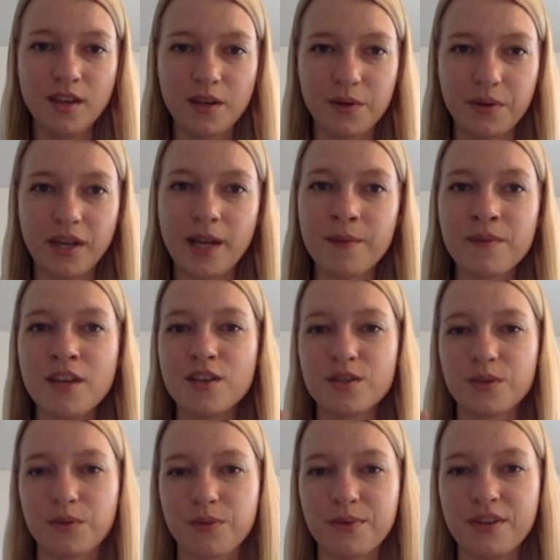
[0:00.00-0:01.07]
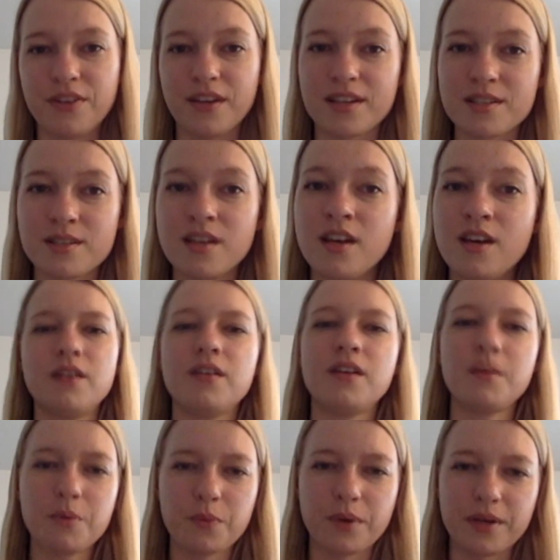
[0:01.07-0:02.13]
Okay, so 3 things.
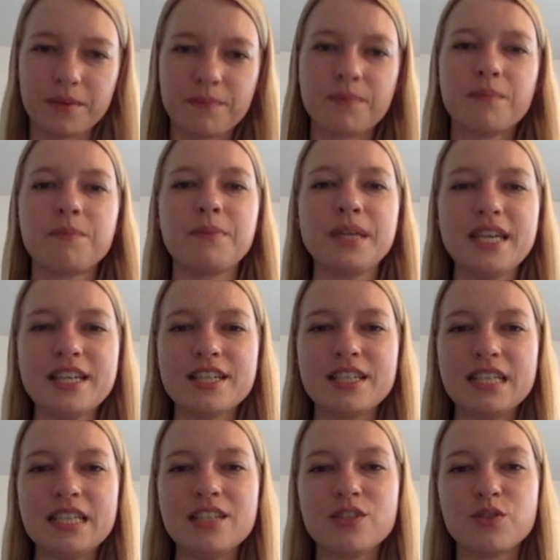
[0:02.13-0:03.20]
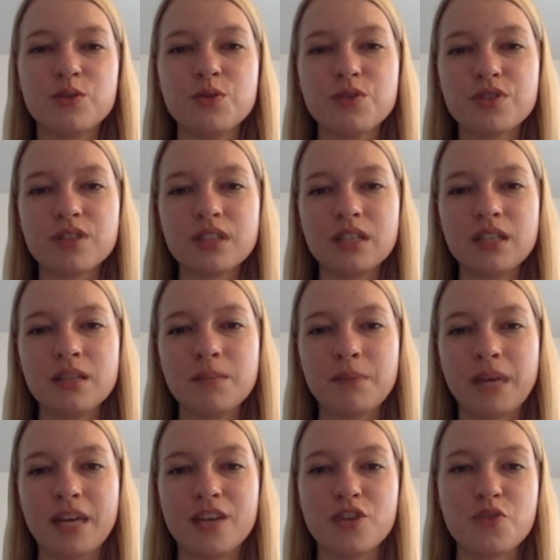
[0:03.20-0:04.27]
Number 1, PhDs usually
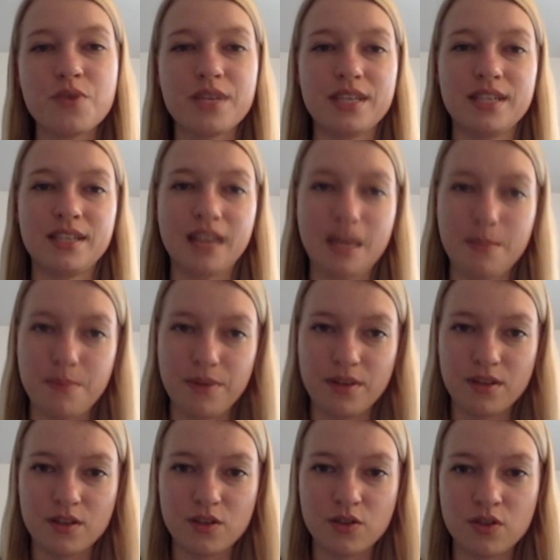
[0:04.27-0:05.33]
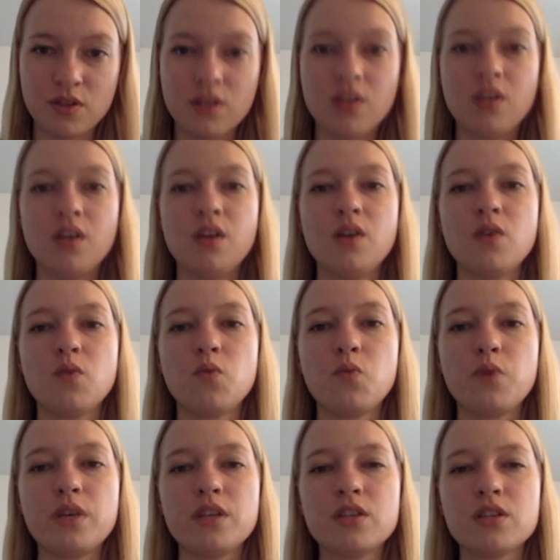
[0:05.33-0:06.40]
pay you a stipend,
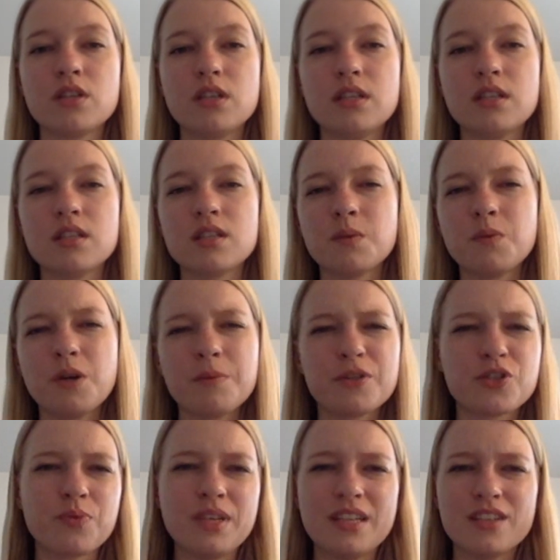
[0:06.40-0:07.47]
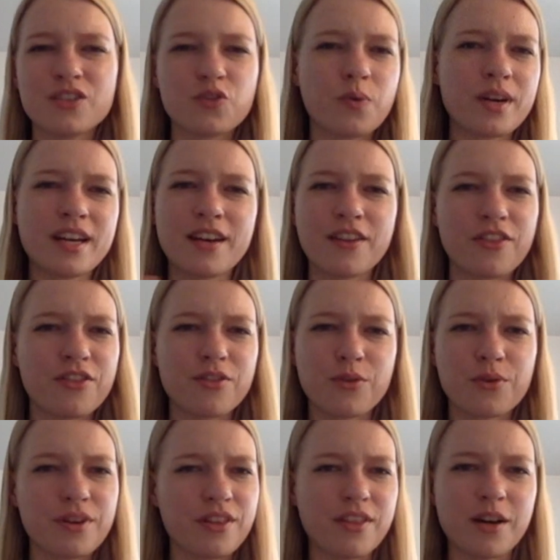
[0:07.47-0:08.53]
which is somewhere between $20,000 to
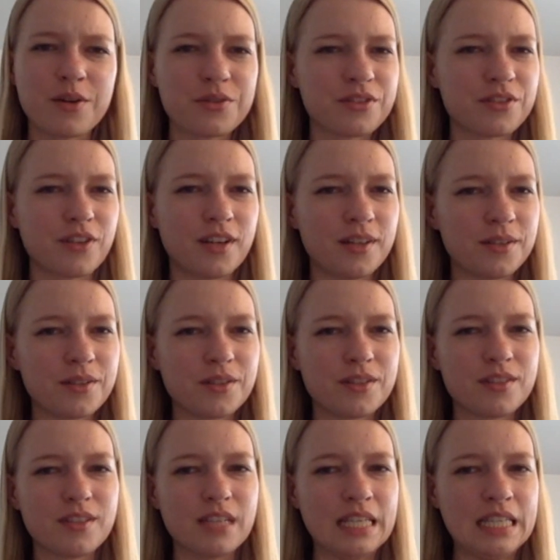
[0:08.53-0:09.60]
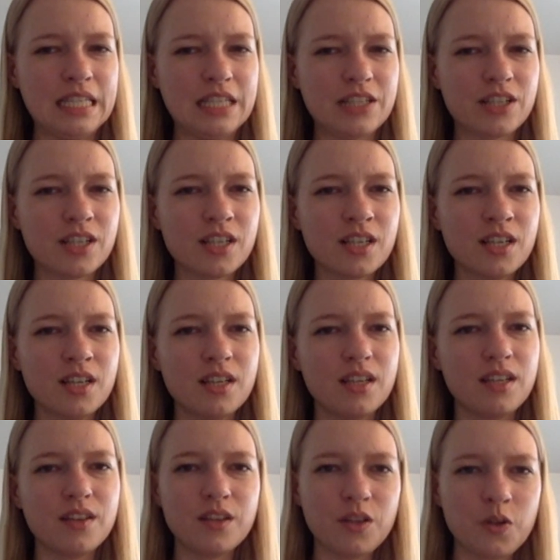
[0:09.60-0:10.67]
$30,000 a year
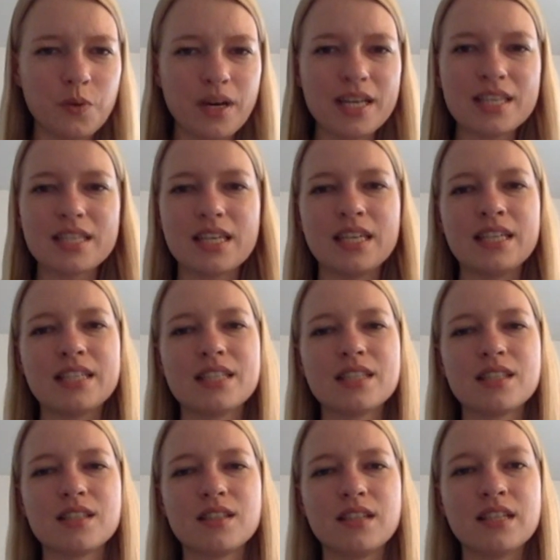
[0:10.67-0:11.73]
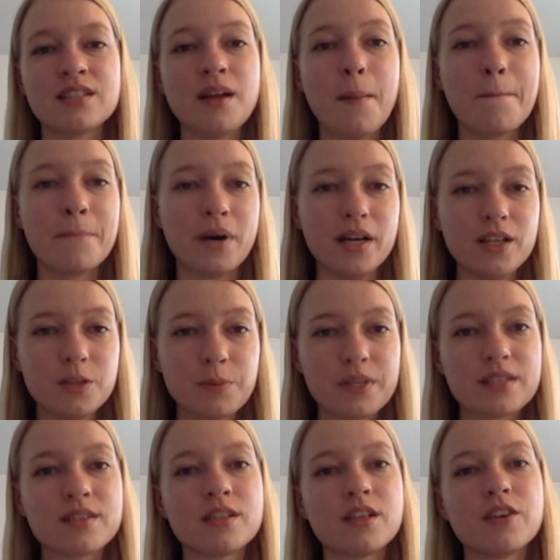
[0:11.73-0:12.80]
in the US, and it's not much, but
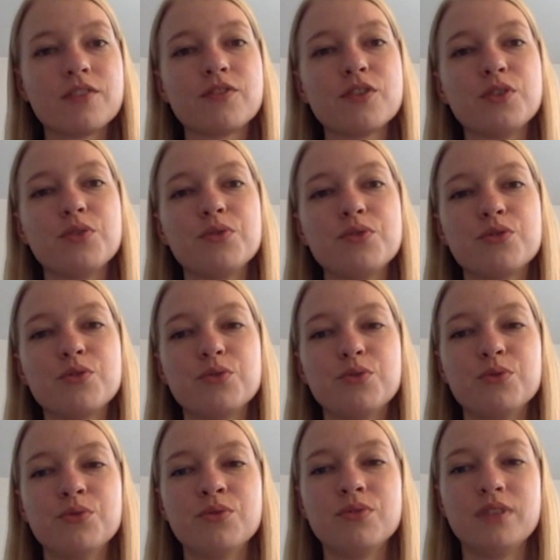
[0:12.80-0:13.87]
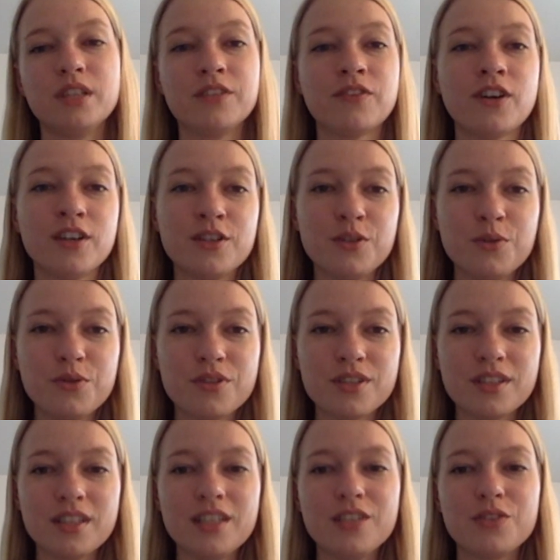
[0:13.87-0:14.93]
it's enough for you to live on
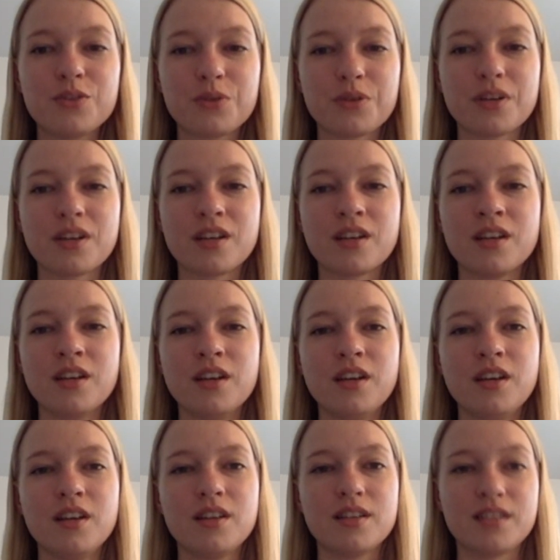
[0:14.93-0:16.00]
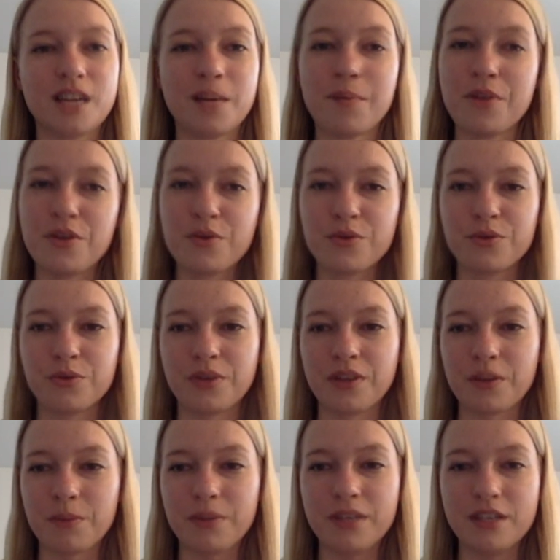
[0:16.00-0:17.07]
usually during the time that you're doing
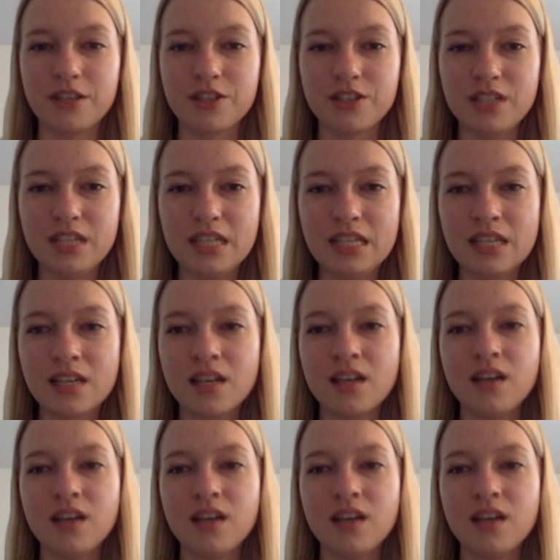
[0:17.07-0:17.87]
the PhD.